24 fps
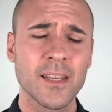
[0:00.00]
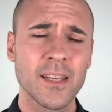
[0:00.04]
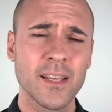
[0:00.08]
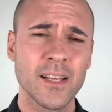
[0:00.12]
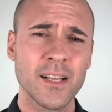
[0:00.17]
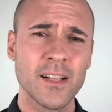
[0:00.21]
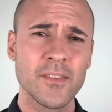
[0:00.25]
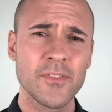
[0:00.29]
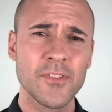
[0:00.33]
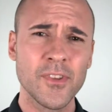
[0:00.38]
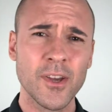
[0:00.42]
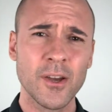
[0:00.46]

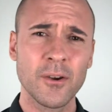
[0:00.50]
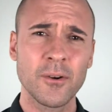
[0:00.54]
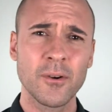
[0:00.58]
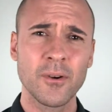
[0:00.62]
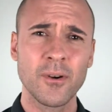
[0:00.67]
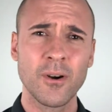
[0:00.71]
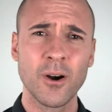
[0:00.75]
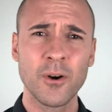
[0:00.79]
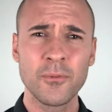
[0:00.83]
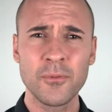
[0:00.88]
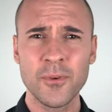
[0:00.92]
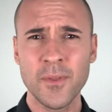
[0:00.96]
And
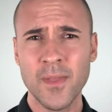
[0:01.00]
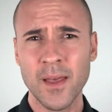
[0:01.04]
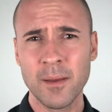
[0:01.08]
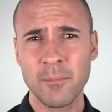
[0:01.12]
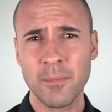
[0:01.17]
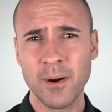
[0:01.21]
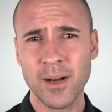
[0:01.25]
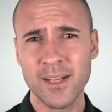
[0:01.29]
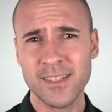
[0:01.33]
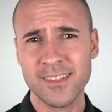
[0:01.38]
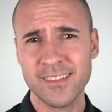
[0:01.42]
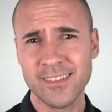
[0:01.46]
so often they
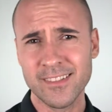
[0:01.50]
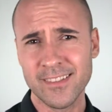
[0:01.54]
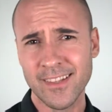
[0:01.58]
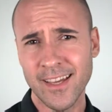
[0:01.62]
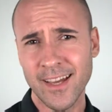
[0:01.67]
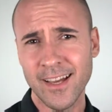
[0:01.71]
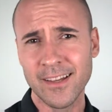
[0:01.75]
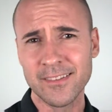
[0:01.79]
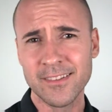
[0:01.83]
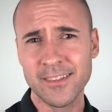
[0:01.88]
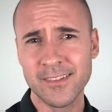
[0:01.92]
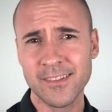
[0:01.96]
might
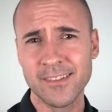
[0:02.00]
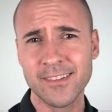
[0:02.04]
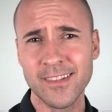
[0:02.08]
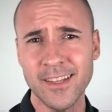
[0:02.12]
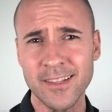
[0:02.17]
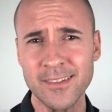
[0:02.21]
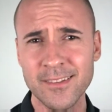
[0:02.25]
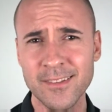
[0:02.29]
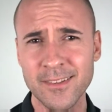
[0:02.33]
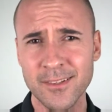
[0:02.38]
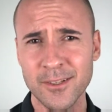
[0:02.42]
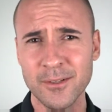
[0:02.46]
sound
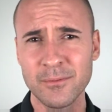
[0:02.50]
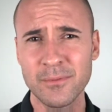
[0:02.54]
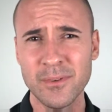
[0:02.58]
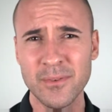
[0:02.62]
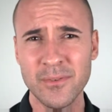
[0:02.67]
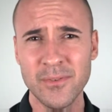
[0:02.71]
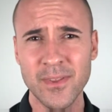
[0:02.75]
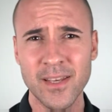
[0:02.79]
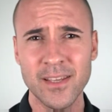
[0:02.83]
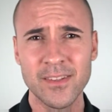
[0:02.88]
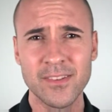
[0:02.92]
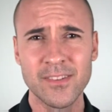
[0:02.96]
insensitive
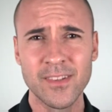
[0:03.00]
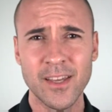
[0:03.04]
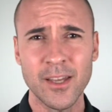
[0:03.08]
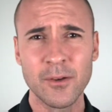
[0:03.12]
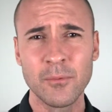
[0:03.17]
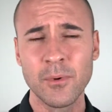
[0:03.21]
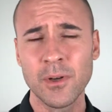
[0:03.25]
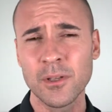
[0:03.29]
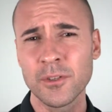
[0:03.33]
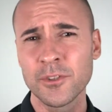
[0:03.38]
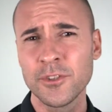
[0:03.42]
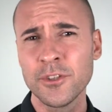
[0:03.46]
if they say,
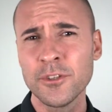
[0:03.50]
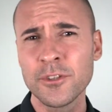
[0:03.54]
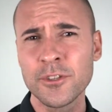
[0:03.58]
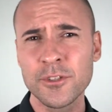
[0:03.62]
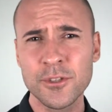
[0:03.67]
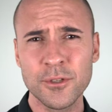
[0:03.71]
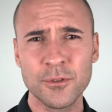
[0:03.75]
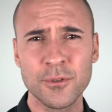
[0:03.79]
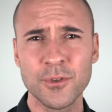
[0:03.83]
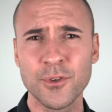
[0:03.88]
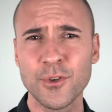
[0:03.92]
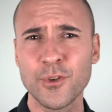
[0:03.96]
well, you
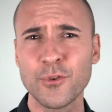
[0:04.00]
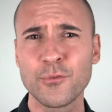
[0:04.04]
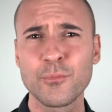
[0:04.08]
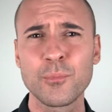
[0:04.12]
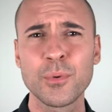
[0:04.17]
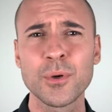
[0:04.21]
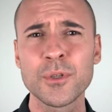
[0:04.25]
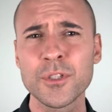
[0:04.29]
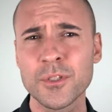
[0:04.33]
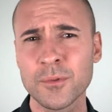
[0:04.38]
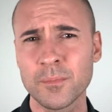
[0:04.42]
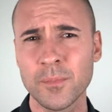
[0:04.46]
shouldn't have
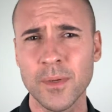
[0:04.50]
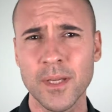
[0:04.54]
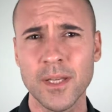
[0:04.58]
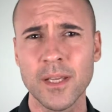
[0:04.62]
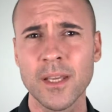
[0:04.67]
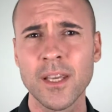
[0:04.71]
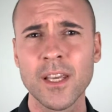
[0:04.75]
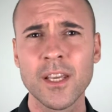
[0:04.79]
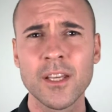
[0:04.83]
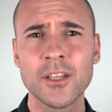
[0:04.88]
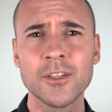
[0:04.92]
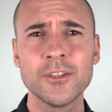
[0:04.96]
pushed me.
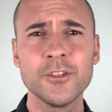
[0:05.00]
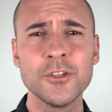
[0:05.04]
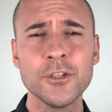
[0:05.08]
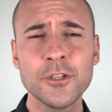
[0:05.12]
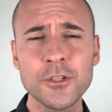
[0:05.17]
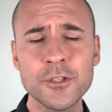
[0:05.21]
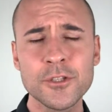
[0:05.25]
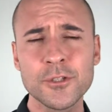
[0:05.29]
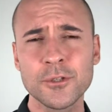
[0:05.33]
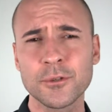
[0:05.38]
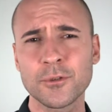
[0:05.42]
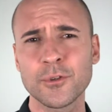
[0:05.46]

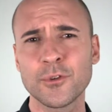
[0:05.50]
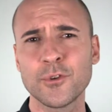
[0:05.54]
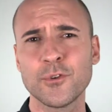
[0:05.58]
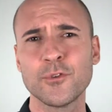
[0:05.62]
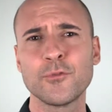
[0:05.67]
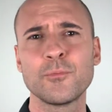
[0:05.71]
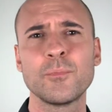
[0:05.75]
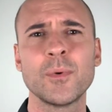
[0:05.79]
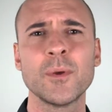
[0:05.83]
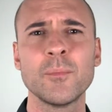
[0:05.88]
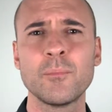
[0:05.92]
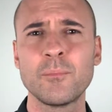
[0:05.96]
You shouldn't
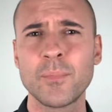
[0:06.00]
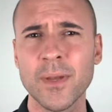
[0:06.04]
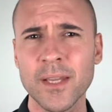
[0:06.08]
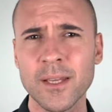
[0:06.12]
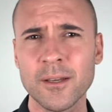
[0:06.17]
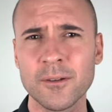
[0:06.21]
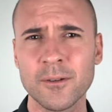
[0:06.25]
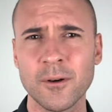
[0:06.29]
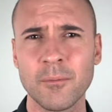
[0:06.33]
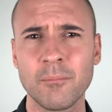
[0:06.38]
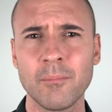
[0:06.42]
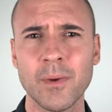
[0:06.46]
have been
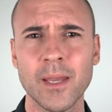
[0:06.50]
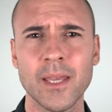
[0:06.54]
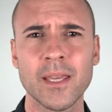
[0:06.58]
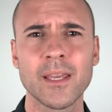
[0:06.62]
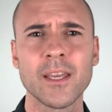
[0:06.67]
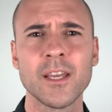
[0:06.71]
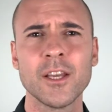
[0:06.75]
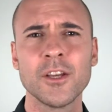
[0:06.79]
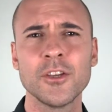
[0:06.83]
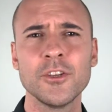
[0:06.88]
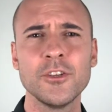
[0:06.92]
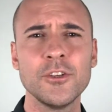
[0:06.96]
picking on me.
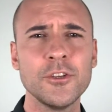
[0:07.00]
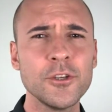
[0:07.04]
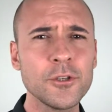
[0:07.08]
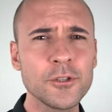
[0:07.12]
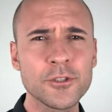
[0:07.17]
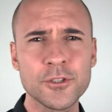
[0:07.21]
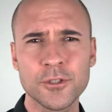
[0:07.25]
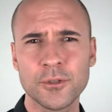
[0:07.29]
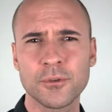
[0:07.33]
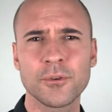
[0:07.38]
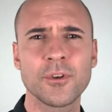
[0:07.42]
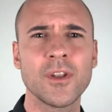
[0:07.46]
You
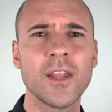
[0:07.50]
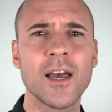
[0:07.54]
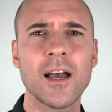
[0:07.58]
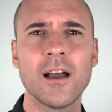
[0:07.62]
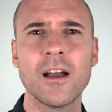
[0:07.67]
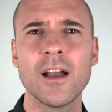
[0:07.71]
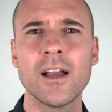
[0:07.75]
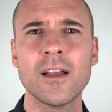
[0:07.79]
shouldn't have.